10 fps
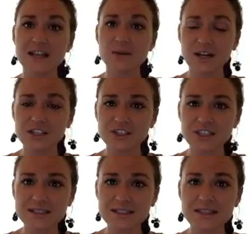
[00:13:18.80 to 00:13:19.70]
eight
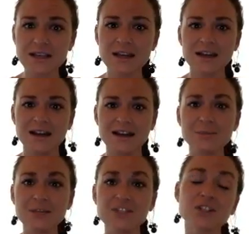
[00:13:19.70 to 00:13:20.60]
questions. Uh,
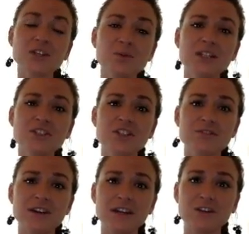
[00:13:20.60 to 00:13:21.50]
and make sure you reach a
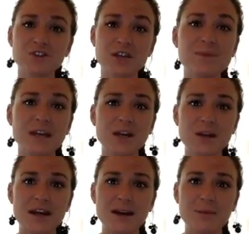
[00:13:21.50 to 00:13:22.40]
final agreement
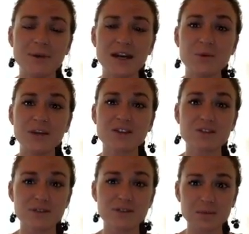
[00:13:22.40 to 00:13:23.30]
uh, by week
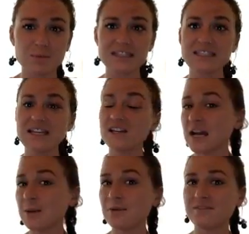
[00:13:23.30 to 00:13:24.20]
three. But stay on
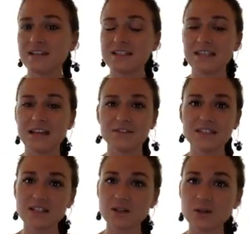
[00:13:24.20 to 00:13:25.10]
top of this. Every
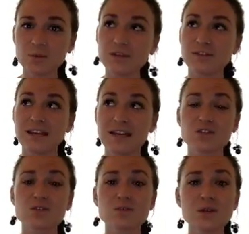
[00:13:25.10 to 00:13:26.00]
single week for the
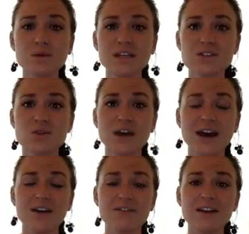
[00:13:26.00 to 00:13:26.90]
next three weeks, you
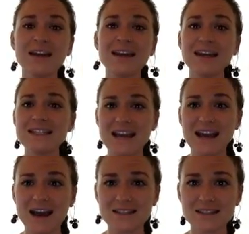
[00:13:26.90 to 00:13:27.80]
have a
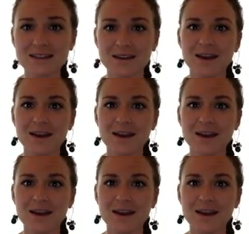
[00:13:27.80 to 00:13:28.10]
task